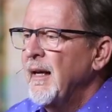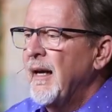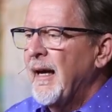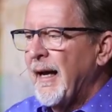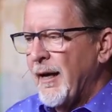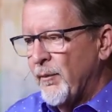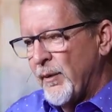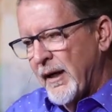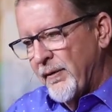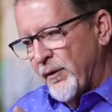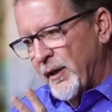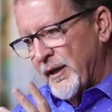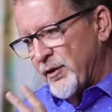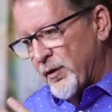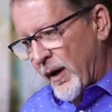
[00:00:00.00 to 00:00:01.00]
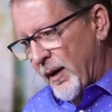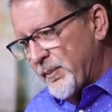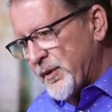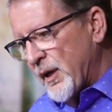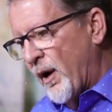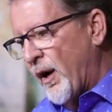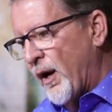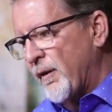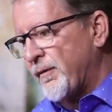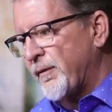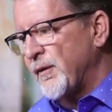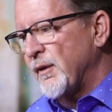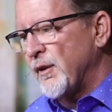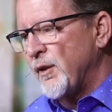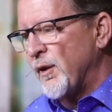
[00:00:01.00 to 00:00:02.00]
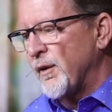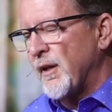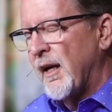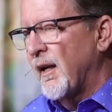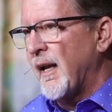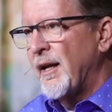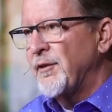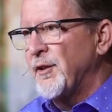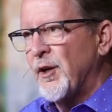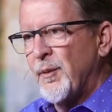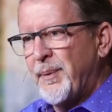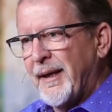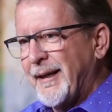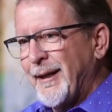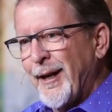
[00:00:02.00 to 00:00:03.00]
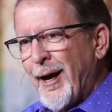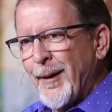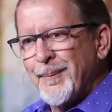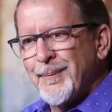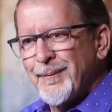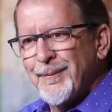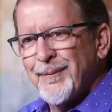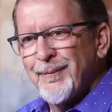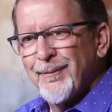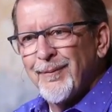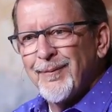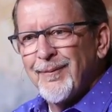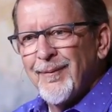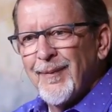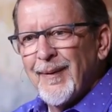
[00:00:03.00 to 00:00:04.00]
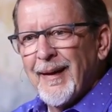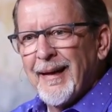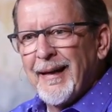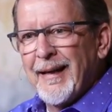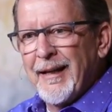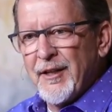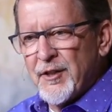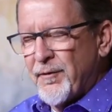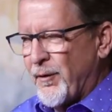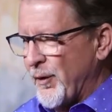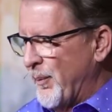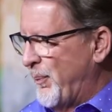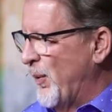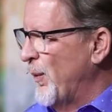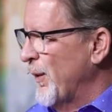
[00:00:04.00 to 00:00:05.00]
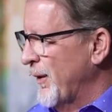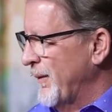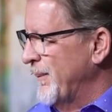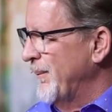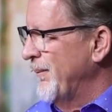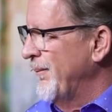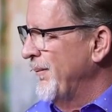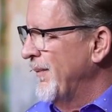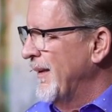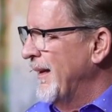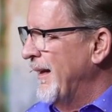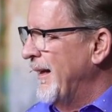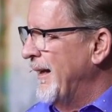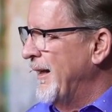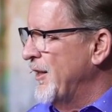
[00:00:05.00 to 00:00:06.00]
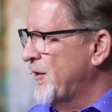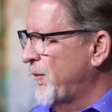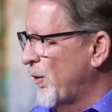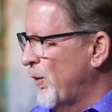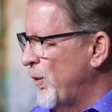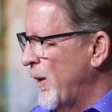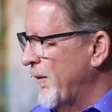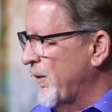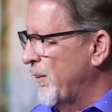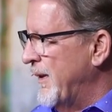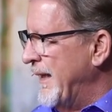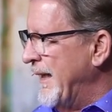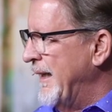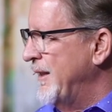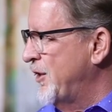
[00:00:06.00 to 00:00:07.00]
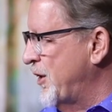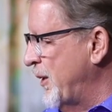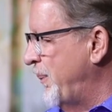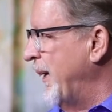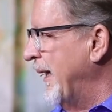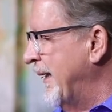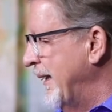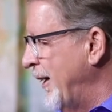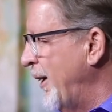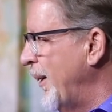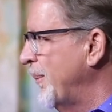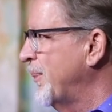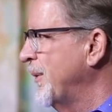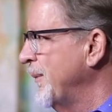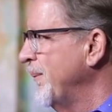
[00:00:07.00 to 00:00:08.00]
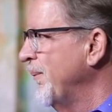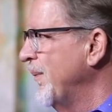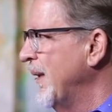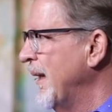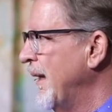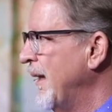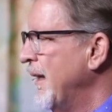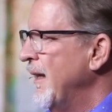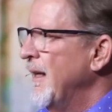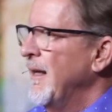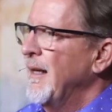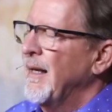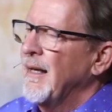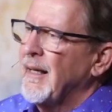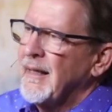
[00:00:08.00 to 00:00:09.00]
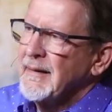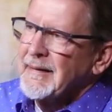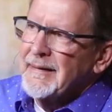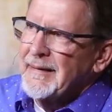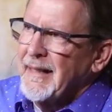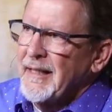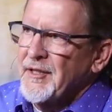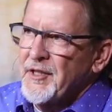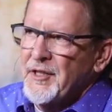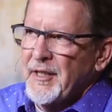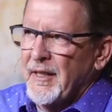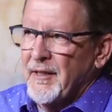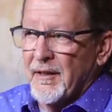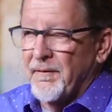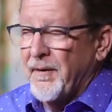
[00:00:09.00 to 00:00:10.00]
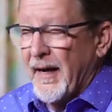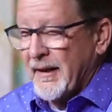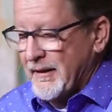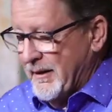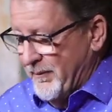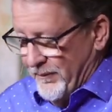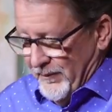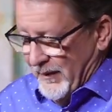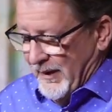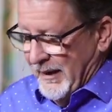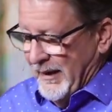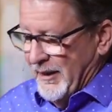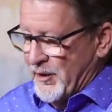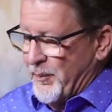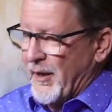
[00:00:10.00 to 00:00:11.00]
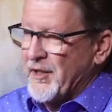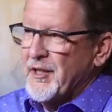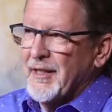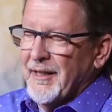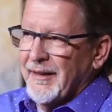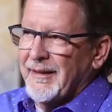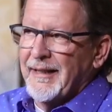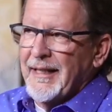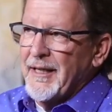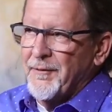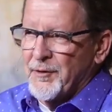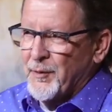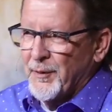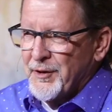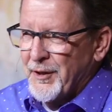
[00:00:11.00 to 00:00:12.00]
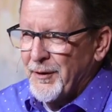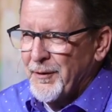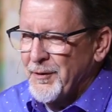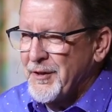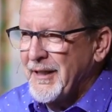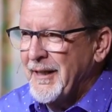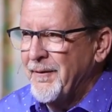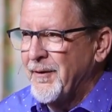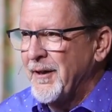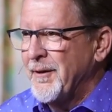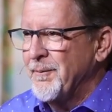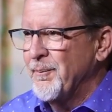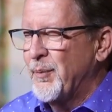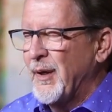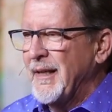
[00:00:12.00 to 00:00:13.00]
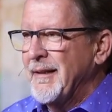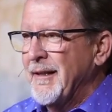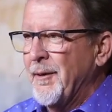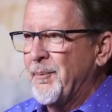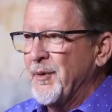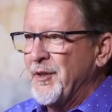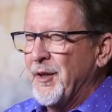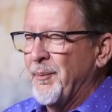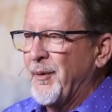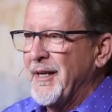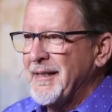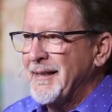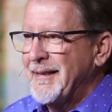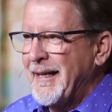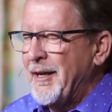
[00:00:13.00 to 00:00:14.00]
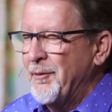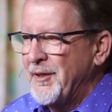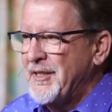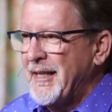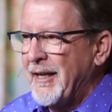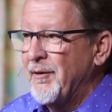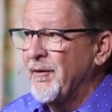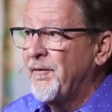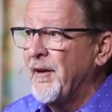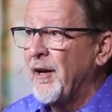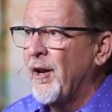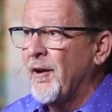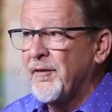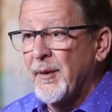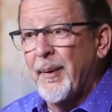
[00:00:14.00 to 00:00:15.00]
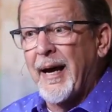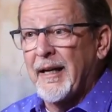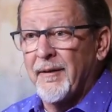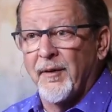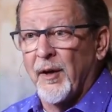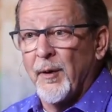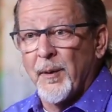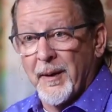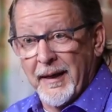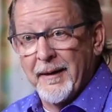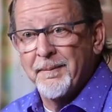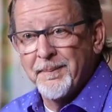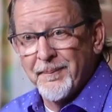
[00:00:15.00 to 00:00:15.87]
And whenever it drops off, you're not allowed to go pick it up. It is for the poor. It is for whoever needs to pick it up. In fact, the expression that thieves would use even in Britain up until the present day would say it fell off the back of a lorry.